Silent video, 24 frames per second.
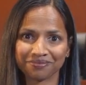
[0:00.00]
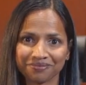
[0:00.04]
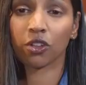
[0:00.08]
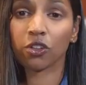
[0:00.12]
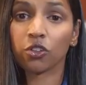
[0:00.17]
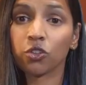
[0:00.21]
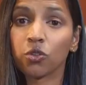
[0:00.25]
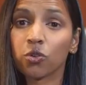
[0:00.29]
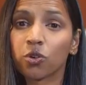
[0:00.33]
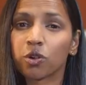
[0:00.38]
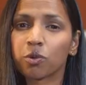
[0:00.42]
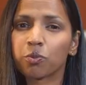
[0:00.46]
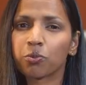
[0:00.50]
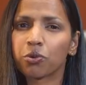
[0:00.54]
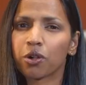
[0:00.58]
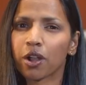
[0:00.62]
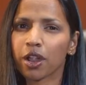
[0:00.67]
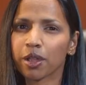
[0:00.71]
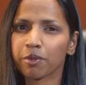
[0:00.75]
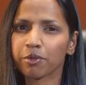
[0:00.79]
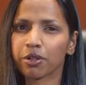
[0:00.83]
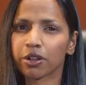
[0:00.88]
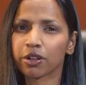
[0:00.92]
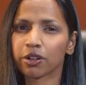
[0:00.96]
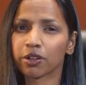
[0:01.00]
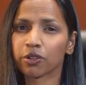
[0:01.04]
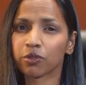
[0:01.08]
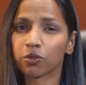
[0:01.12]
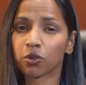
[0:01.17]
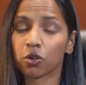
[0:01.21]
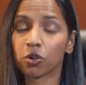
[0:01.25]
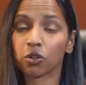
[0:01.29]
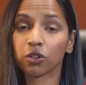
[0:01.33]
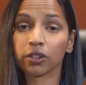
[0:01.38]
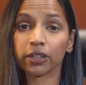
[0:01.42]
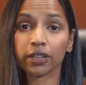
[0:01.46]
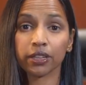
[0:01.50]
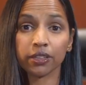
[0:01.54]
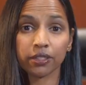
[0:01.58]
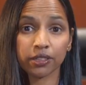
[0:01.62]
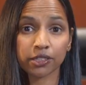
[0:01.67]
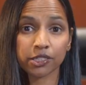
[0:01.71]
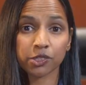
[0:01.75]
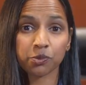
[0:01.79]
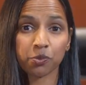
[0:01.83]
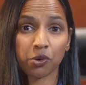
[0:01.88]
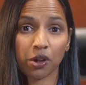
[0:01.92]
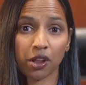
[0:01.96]
Your primary role in
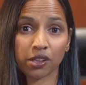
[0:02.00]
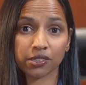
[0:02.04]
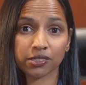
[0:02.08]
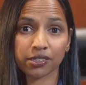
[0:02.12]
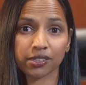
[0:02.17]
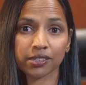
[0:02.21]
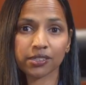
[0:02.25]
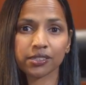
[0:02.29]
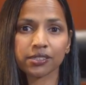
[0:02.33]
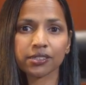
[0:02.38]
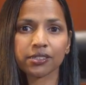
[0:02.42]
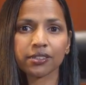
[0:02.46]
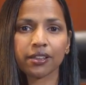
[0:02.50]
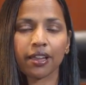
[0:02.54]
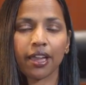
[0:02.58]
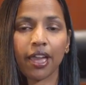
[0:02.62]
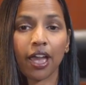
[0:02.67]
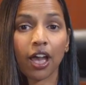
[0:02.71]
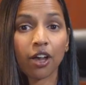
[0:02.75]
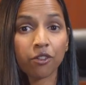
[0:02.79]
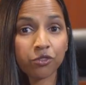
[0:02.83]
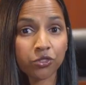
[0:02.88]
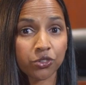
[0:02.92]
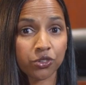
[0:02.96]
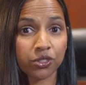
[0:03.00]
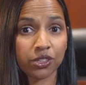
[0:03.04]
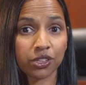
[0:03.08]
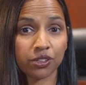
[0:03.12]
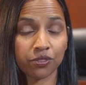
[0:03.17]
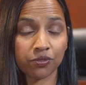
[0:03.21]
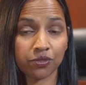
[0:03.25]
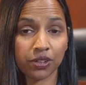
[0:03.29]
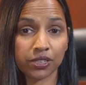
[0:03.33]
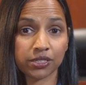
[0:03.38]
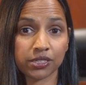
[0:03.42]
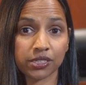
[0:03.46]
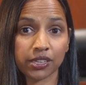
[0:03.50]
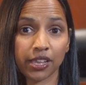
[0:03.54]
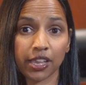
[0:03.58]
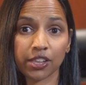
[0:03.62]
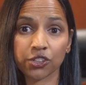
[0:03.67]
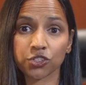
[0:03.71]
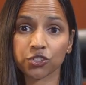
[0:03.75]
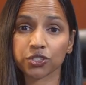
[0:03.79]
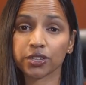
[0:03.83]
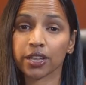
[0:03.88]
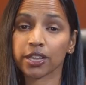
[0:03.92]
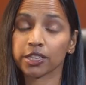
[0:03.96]
this process, after the
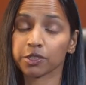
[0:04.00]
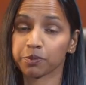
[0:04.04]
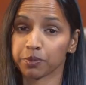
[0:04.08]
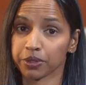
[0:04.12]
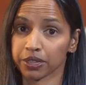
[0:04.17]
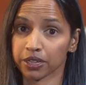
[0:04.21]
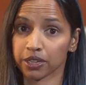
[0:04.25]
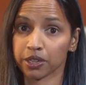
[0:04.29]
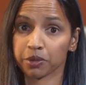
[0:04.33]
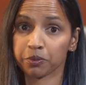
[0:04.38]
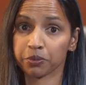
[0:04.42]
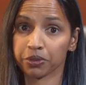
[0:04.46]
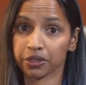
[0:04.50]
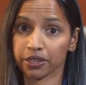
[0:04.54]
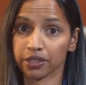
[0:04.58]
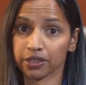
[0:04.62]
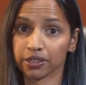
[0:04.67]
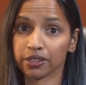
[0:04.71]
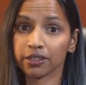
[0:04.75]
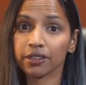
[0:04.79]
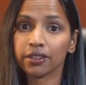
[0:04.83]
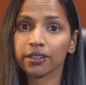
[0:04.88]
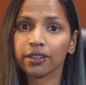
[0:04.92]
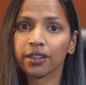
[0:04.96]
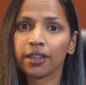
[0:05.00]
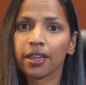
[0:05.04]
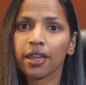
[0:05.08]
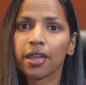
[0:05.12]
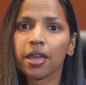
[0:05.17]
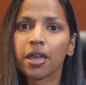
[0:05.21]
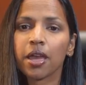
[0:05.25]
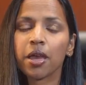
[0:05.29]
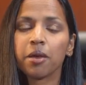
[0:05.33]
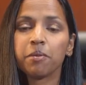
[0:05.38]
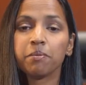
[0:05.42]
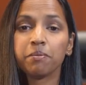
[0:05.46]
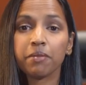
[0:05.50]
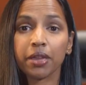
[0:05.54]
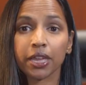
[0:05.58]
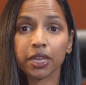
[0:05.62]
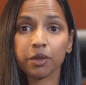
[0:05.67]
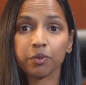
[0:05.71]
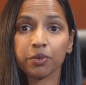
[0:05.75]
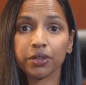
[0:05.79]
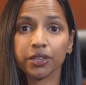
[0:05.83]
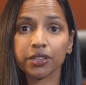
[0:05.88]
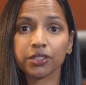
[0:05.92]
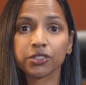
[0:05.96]
investigation has been completed, may
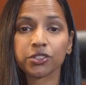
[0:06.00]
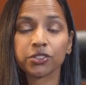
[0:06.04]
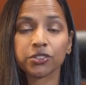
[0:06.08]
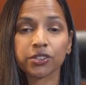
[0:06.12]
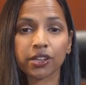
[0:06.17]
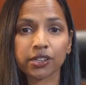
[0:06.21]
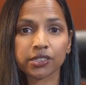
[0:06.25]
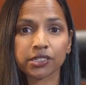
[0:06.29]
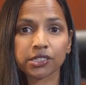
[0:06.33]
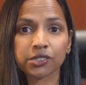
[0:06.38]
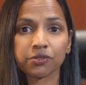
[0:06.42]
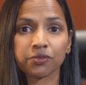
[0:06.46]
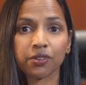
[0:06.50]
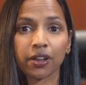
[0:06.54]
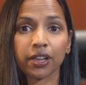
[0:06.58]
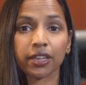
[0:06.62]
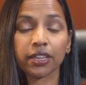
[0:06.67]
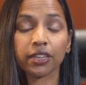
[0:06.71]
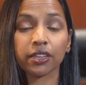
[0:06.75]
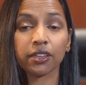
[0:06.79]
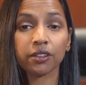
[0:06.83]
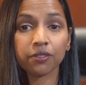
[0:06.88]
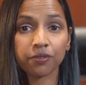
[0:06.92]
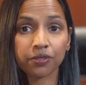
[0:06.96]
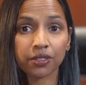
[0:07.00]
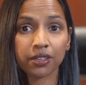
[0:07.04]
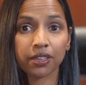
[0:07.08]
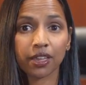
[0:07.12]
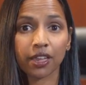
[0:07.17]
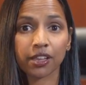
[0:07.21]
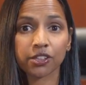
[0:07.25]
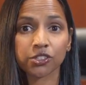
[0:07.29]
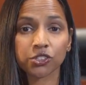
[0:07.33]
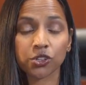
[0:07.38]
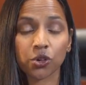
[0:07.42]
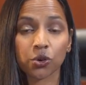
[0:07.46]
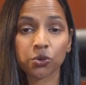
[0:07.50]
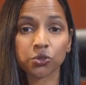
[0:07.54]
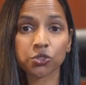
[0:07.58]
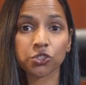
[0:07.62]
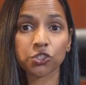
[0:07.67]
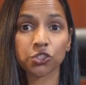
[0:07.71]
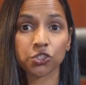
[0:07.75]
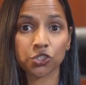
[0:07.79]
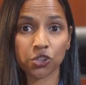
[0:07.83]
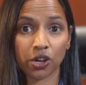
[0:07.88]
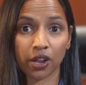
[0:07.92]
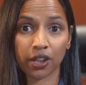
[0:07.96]
be to testify if the case goes
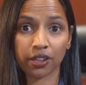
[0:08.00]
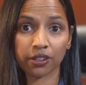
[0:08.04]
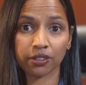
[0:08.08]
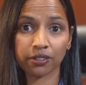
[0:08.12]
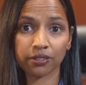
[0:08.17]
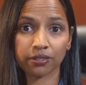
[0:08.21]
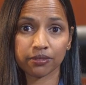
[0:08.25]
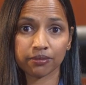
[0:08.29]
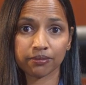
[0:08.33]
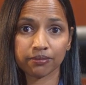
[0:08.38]
to trial.